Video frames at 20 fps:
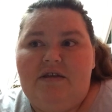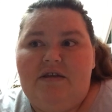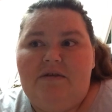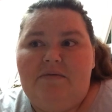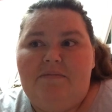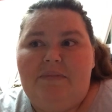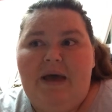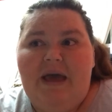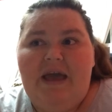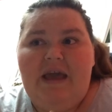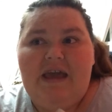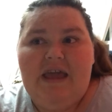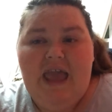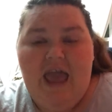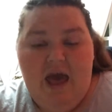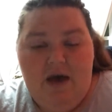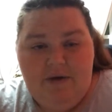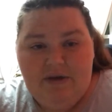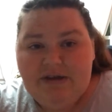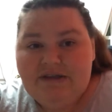my
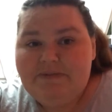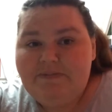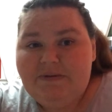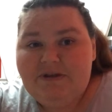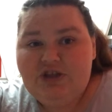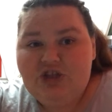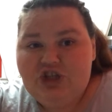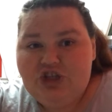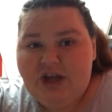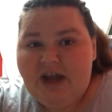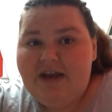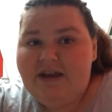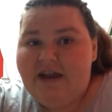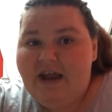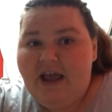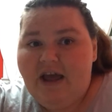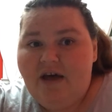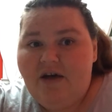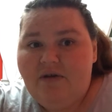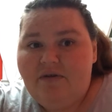account has been shut
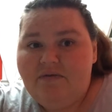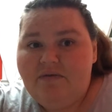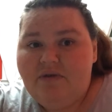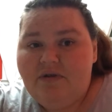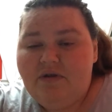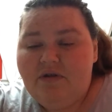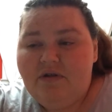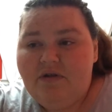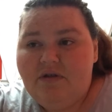down